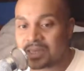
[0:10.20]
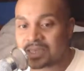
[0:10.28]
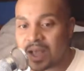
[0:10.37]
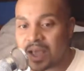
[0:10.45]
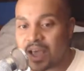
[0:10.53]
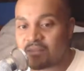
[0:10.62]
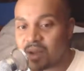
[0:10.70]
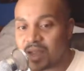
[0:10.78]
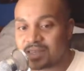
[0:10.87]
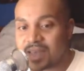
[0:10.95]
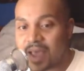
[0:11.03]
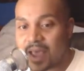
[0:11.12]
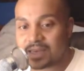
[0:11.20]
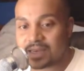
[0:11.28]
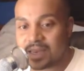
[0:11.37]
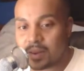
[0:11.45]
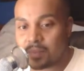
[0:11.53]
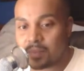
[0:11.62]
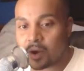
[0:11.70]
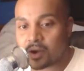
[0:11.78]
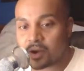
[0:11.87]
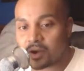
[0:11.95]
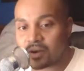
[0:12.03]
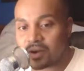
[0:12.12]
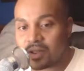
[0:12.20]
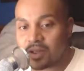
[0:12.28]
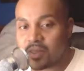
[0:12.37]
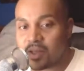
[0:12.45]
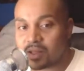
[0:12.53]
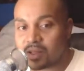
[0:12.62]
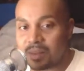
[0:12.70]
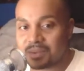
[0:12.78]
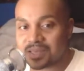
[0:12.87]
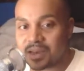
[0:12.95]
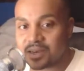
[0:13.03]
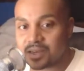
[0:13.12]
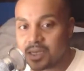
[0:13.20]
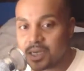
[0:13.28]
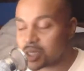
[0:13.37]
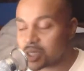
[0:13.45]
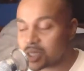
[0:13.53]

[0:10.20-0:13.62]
I have my tag team partner, the Glamazon Delisha.